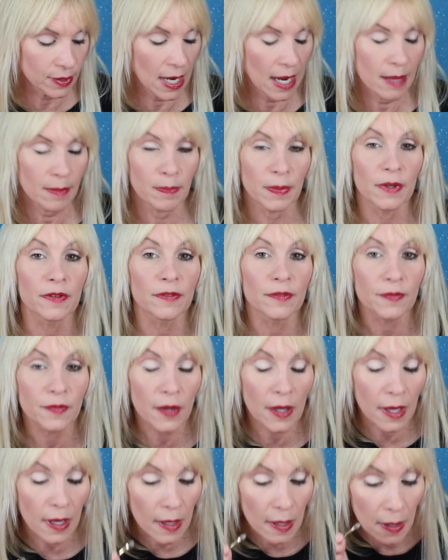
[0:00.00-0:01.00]
type of
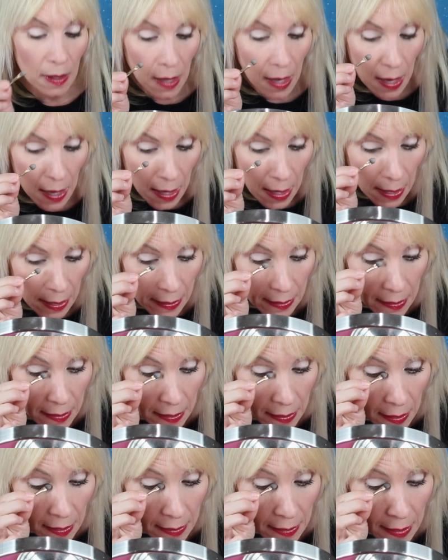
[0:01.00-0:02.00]
uh, eye,
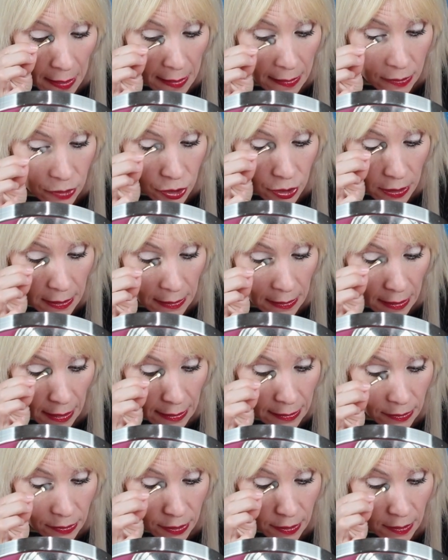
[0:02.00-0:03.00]
and I actually
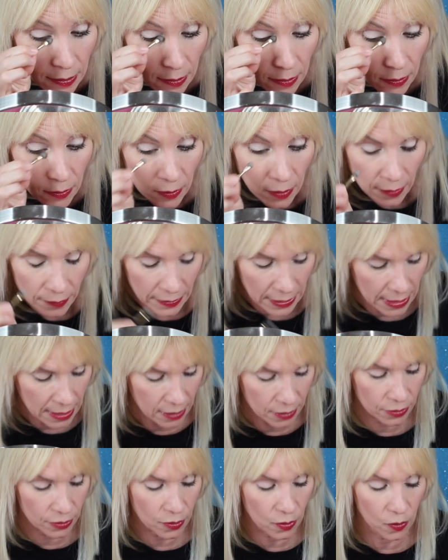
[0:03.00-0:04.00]
like to go on the
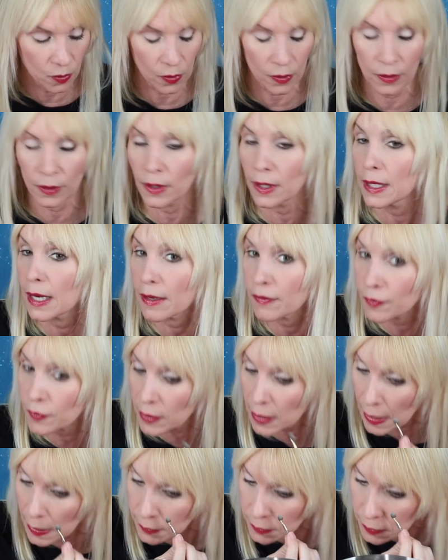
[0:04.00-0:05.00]
inner corner, and I
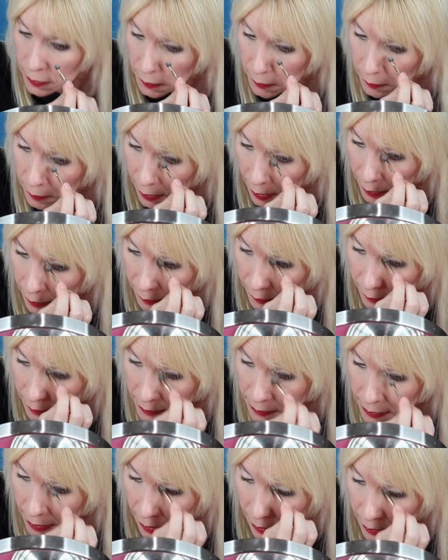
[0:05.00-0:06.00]
forgot to do that on
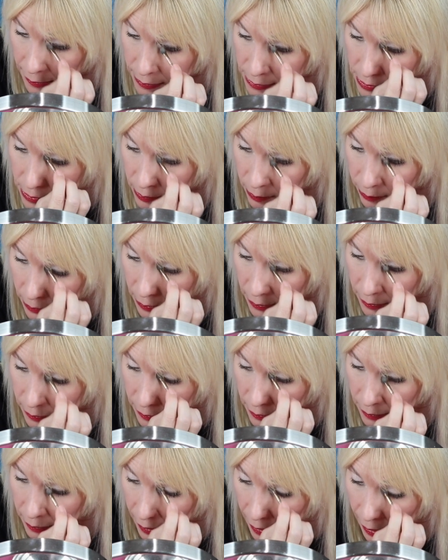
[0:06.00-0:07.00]
this eye, so I'm going
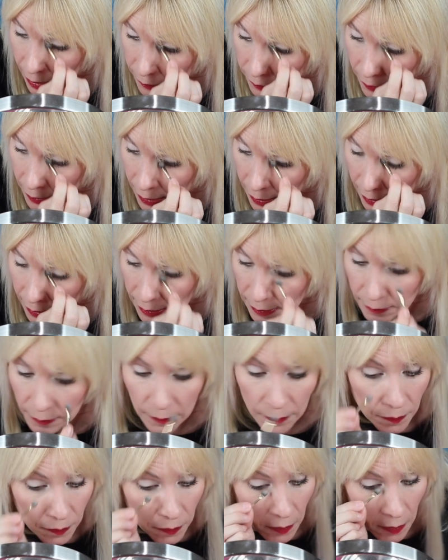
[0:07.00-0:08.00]
to add that
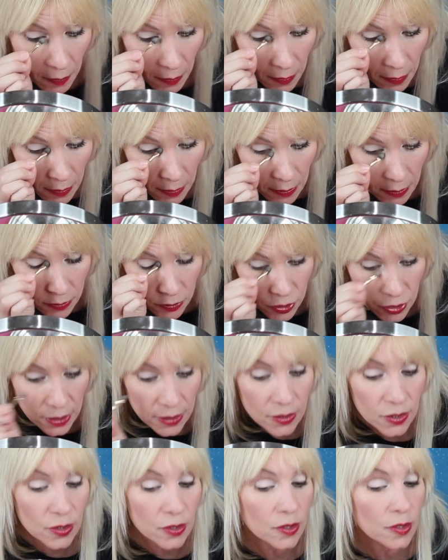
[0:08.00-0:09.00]

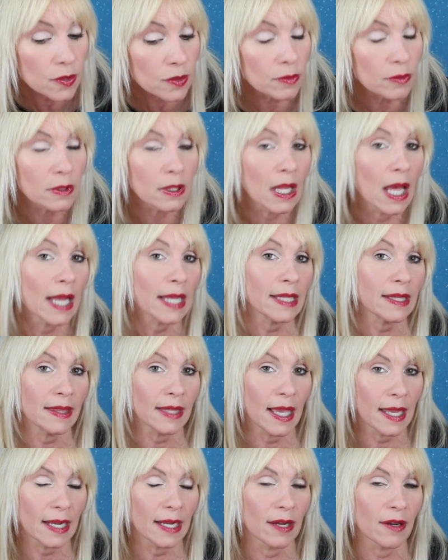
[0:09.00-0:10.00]
just to lighten
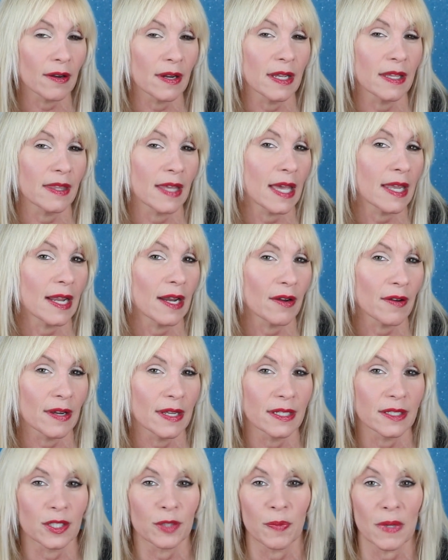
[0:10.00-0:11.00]
that area. That
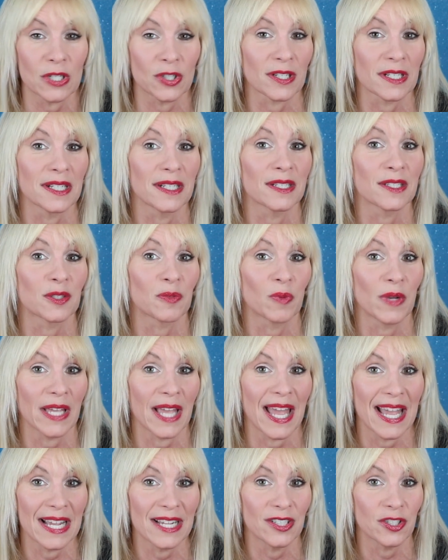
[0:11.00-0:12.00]
area, especially as we
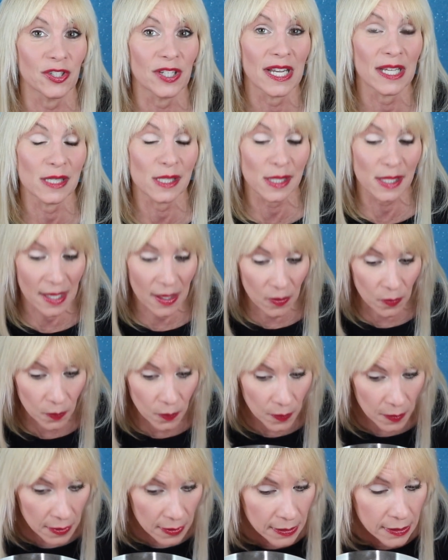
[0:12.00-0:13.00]
age, tends to get
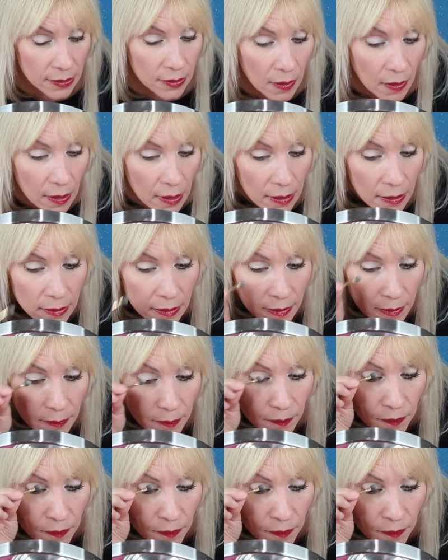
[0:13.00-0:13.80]
really dark,